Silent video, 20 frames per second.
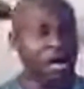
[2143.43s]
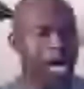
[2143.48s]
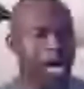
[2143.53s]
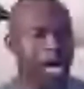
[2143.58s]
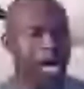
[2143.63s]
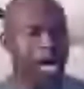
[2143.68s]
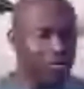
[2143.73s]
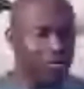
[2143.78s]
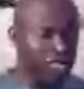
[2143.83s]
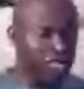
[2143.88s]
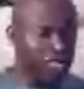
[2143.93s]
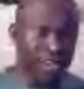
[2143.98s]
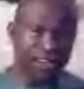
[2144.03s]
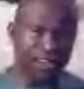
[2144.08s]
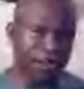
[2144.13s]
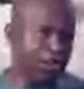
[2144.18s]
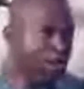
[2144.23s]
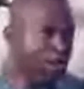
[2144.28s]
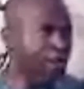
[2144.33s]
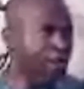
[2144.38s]
I'm going to get
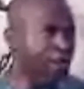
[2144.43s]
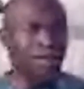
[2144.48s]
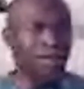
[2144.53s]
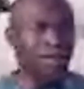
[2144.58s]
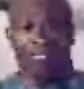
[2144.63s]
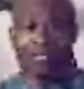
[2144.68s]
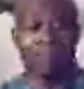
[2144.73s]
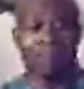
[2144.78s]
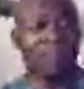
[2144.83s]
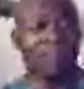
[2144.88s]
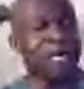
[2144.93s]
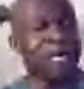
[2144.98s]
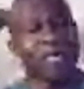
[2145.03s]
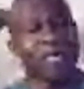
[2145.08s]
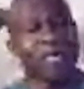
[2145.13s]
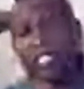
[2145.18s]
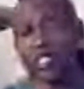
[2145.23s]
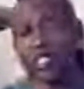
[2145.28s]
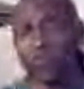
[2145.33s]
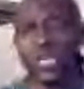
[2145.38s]
her maybe sometime
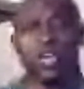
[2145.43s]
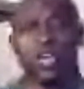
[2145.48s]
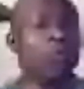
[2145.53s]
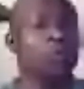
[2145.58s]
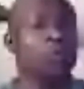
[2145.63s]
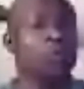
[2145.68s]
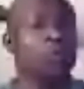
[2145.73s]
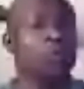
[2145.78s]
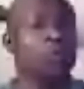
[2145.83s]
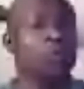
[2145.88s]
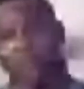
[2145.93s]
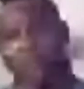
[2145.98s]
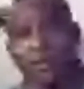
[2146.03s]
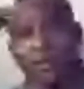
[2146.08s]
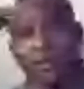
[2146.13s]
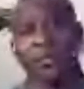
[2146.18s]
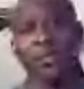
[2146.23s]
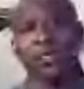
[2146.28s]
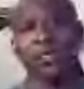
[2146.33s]
next week or whenever